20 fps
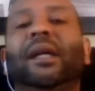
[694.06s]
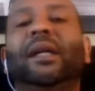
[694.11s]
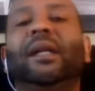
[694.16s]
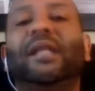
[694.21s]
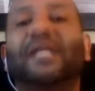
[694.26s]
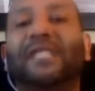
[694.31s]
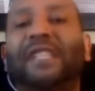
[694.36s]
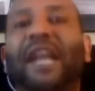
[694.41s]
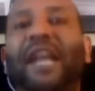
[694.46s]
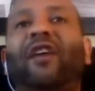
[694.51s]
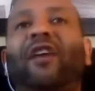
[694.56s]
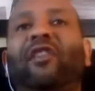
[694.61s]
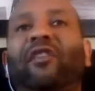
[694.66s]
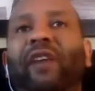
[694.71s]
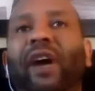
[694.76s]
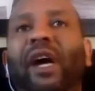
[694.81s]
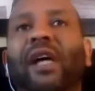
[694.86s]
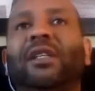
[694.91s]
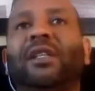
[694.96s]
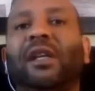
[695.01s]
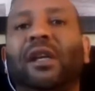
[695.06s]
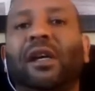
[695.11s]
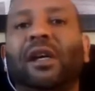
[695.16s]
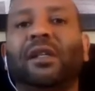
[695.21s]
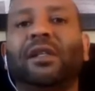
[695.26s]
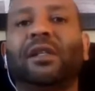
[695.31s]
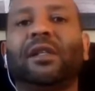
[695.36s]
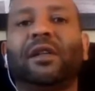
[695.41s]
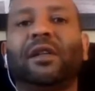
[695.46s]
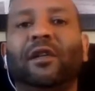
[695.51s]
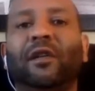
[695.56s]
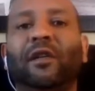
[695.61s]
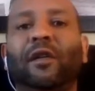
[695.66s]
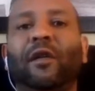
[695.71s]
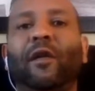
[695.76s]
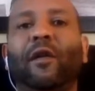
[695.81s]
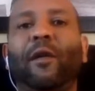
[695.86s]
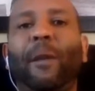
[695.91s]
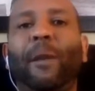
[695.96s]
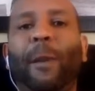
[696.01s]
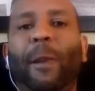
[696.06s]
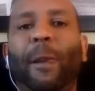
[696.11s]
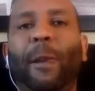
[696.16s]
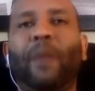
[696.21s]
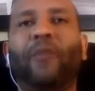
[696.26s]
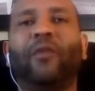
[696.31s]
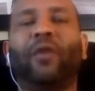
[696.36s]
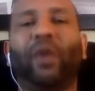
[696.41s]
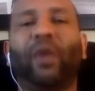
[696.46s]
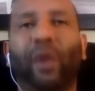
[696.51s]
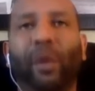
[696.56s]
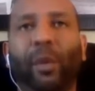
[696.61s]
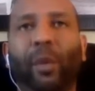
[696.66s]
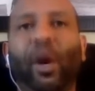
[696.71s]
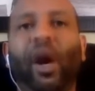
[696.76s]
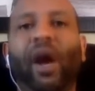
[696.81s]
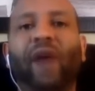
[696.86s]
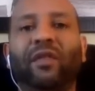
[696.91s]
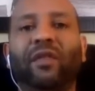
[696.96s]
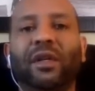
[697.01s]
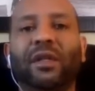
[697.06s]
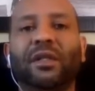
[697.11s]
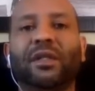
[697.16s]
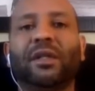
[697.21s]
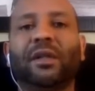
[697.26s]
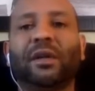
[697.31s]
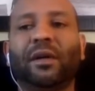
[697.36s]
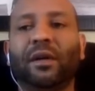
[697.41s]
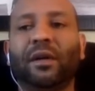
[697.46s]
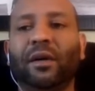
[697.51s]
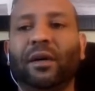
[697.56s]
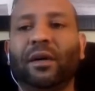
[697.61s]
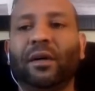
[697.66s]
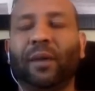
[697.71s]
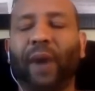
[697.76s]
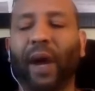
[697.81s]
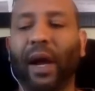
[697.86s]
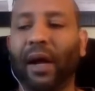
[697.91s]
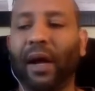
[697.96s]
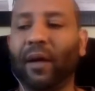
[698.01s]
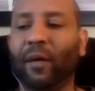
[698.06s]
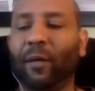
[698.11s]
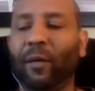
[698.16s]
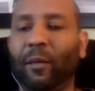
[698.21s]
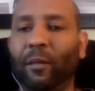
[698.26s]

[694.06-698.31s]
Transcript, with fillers: to sacrifice us for their profits right?